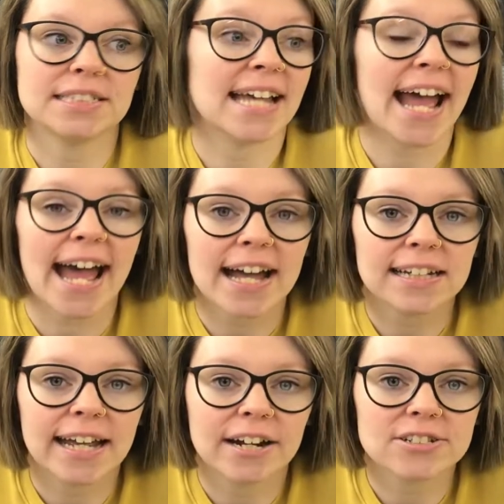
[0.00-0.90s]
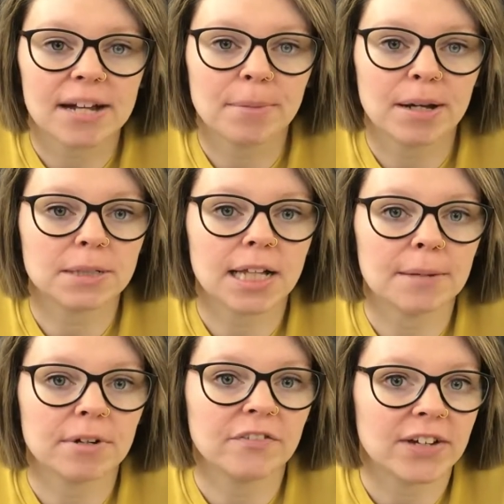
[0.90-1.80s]
tag the Hagerstown Public
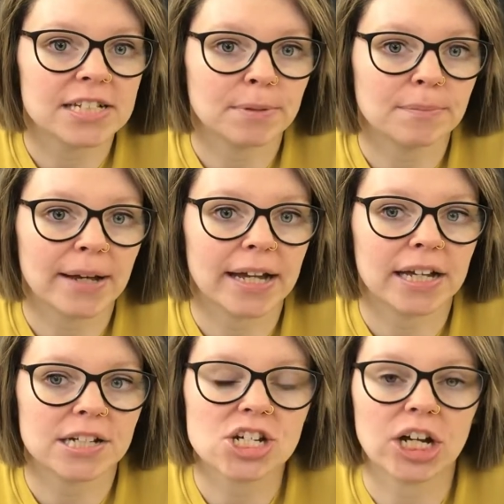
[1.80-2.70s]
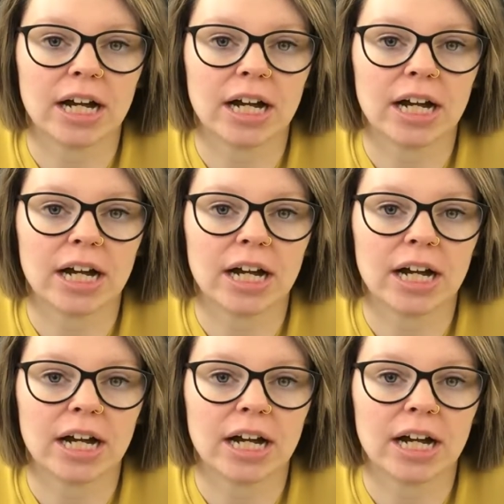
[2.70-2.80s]
Library Facebook page,